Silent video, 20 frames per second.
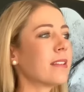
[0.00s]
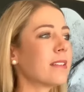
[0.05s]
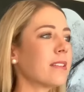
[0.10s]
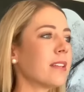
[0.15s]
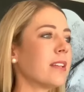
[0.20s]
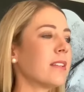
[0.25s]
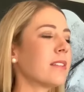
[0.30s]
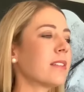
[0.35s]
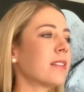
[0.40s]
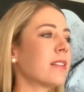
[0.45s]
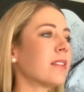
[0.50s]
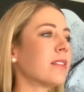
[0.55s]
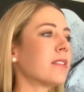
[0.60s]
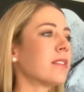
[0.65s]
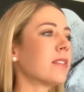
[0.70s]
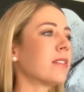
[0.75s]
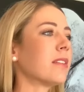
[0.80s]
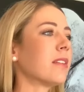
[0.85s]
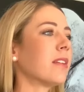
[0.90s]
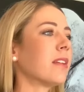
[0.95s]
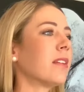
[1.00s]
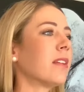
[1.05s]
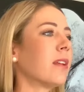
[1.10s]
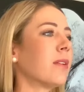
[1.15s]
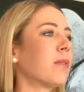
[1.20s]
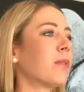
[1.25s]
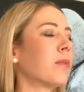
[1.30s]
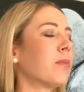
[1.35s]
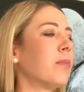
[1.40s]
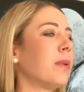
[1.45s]
instance,
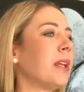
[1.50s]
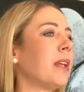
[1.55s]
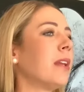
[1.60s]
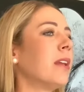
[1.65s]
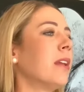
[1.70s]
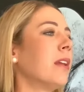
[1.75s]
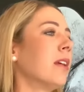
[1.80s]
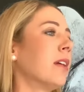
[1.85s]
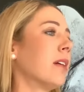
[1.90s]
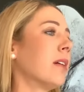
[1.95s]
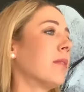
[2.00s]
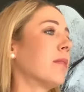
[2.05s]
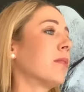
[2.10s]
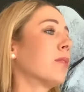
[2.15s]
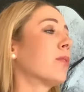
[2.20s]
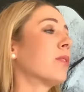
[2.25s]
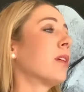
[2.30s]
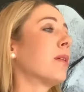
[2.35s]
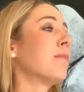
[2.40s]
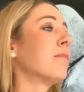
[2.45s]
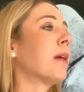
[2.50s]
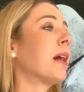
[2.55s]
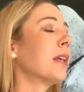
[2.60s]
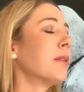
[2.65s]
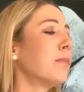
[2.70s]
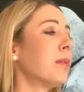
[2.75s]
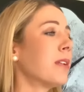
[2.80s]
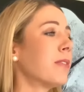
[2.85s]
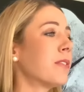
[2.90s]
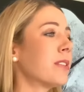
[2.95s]
there
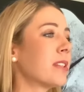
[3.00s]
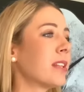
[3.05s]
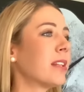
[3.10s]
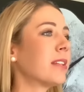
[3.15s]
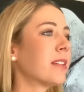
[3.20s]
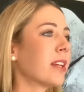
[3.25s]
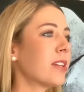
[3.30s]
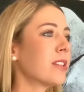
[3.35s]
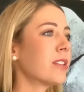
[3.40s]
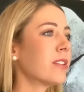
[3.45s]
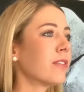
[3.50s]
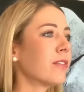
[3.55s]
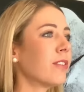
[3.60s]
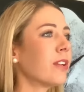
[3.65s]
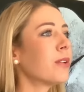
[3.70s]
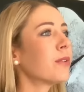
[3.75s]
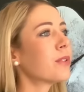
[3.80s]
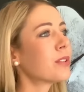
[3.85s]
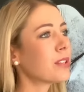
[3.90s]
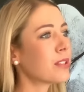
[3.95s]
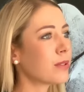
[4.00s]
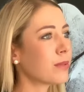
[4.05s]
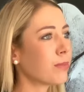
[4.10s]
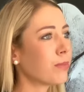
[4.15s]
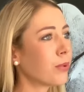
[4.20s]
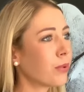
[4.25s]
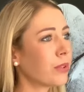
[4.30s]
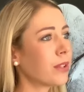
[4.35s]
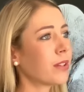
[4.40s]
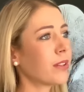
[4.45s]
might be a facilitation fee, which is
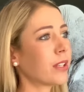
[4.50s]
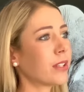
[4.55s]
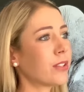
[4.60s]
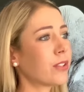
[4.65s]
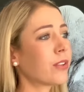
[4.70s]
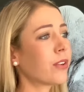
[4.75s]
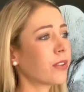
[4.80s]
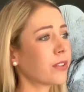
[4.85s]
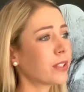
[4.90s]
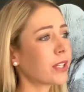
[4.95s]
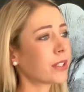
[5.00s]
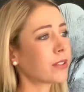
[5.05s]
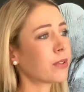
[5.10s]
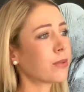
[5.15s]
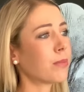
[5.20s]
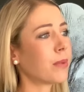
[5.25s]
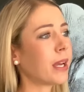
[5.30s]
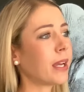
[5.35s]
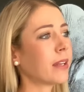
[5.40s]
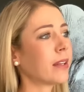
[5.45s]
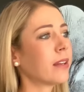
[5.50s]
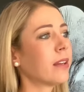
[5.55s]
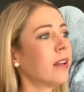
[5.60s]
important that you contact your bank